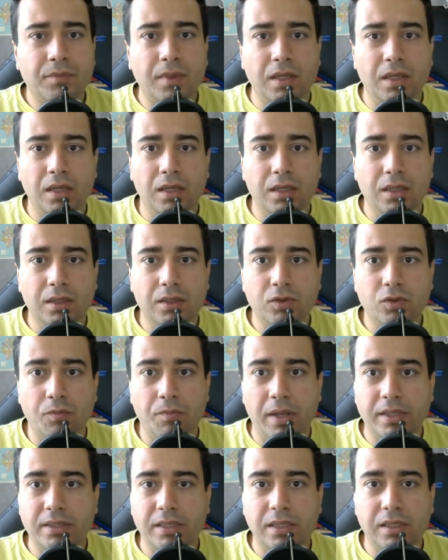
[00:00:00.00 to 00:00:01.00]
So
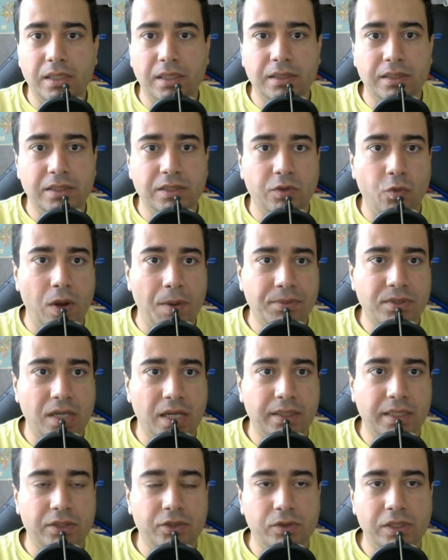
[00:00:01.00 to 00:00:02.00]
basically, this is a website
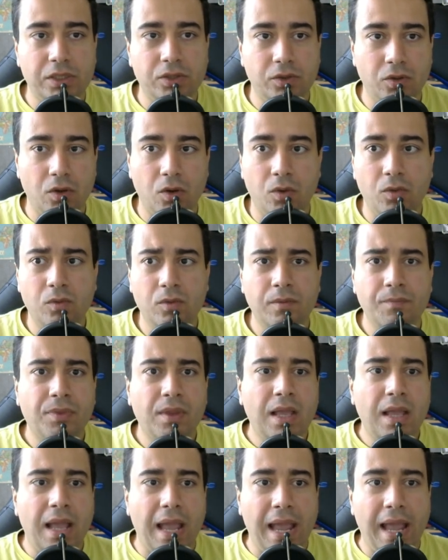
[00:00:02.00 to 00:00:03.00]
that you need to go
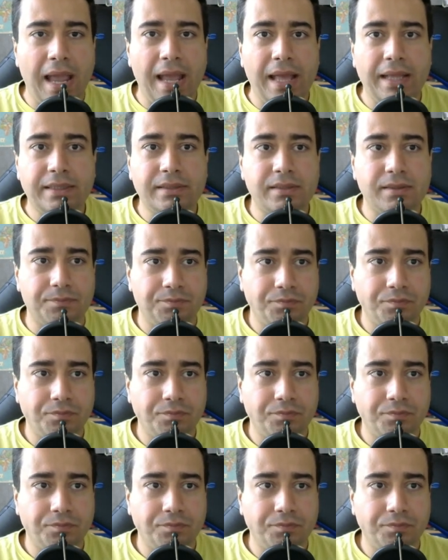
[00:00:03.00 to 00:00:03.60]
and